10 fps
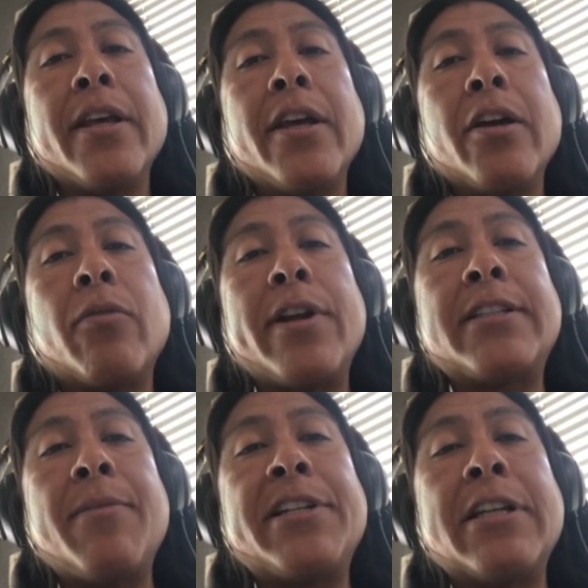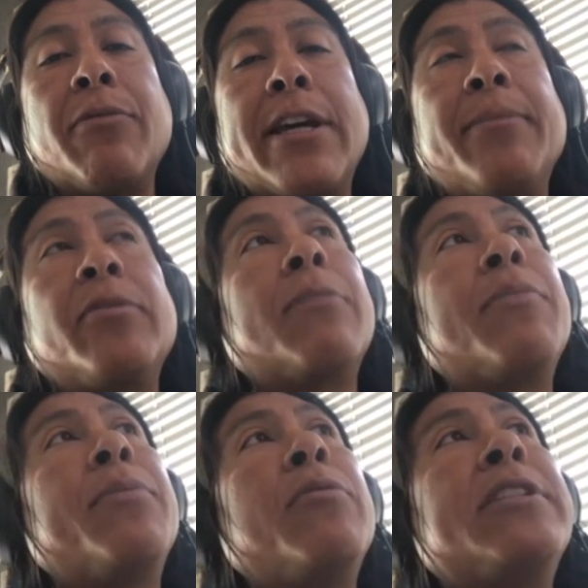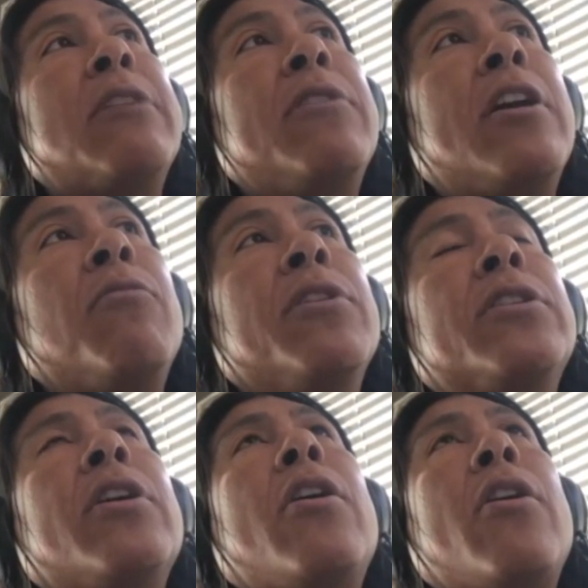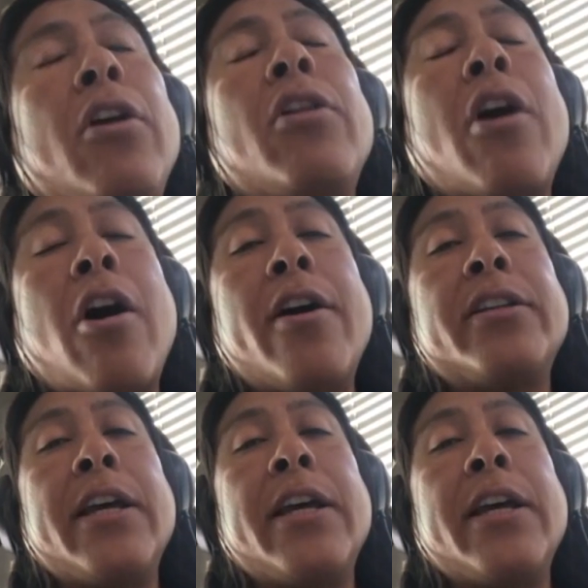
What is the message that we give to the people we say we love with all our heart,